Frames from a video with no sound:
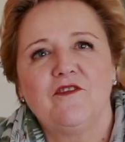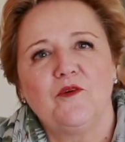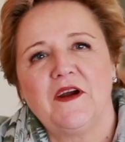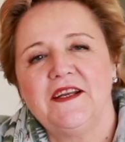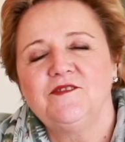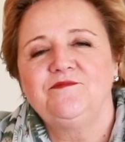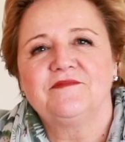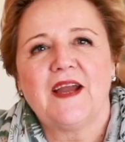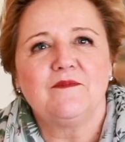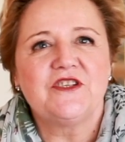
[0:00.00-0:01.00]
everyone,
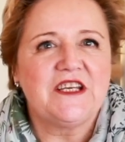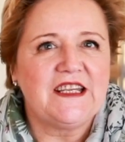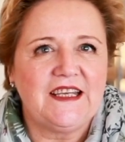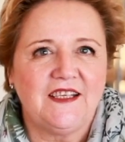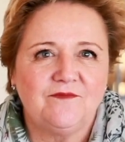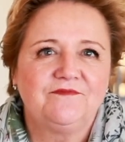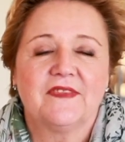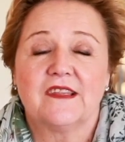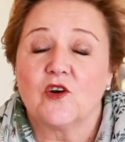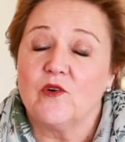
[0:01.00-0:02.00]
I'm
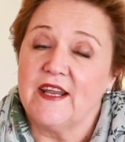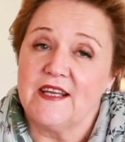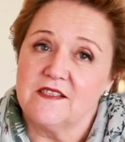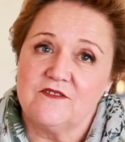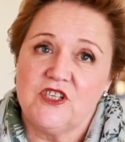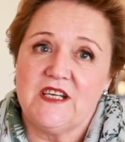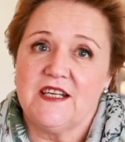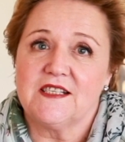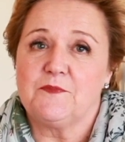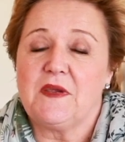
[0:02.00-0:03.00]
Janine, the creative
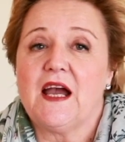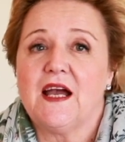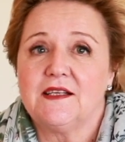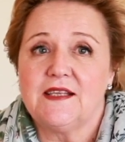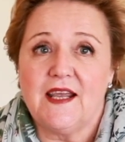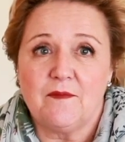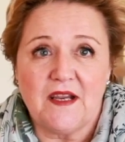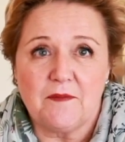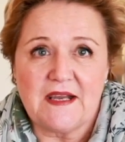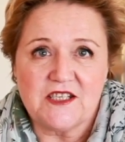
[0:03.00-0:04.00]
genius behind
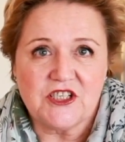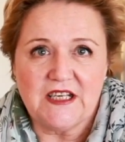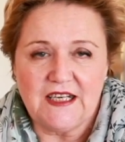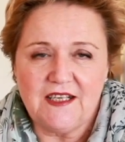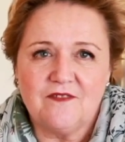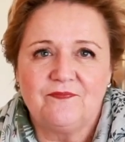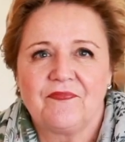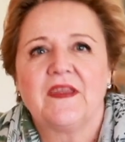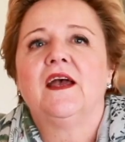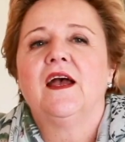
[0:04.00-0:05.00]
Handmade by Janine.
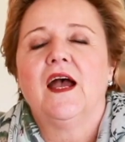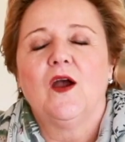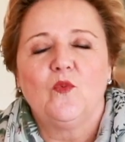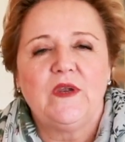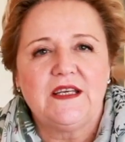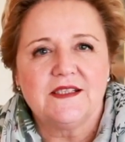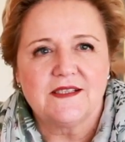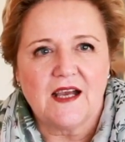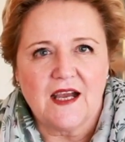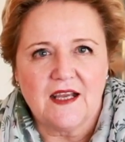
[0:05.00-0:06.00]
We
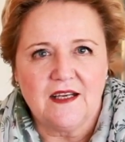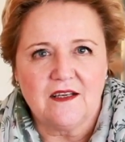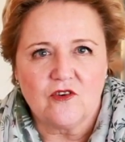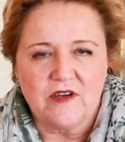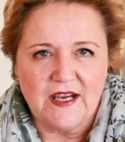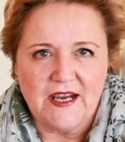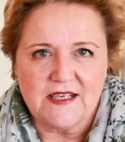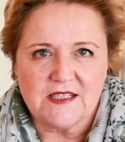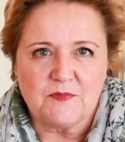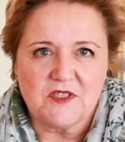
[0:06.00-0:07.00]
design and
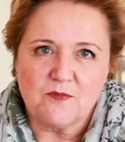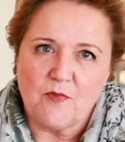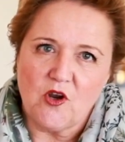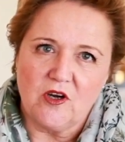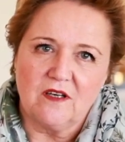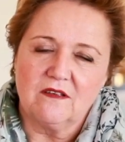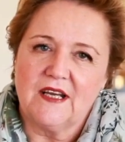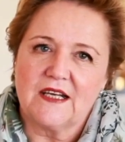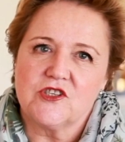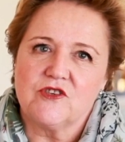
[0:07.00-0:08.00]
create bespoke
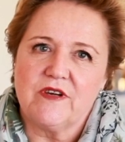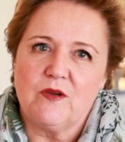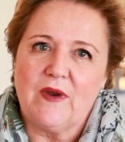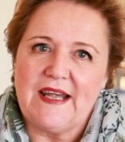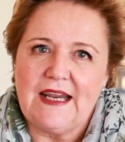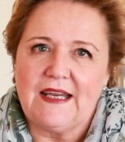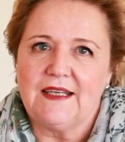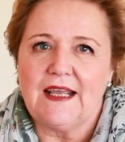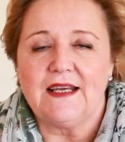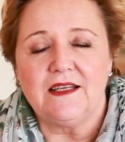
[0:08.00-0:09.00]
luxury
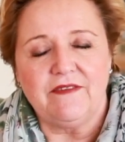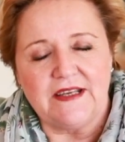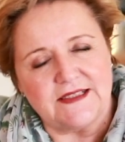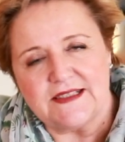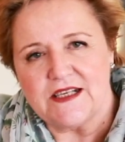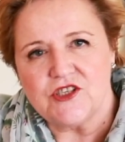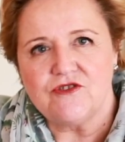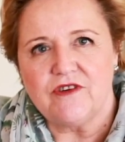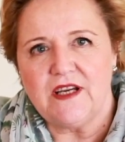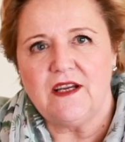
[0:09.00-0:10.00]
wedding and event
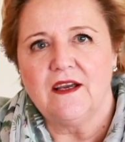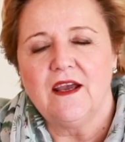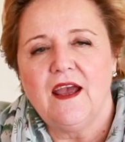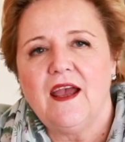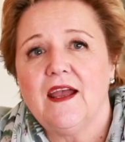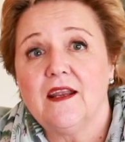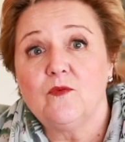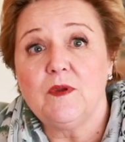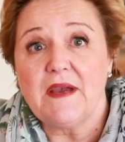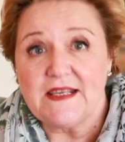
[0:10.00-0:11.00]
stationery, and
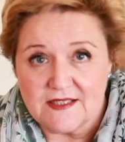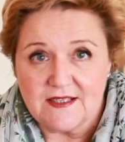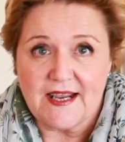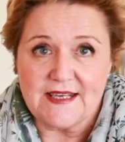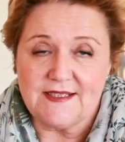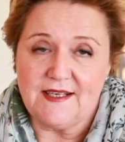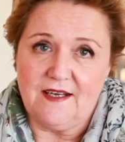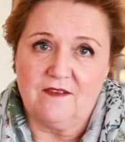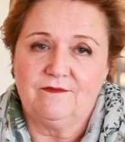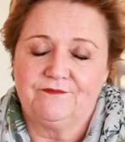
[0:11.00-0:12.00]
we're based in
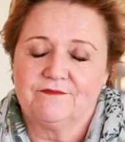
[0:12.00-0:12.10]
KZN.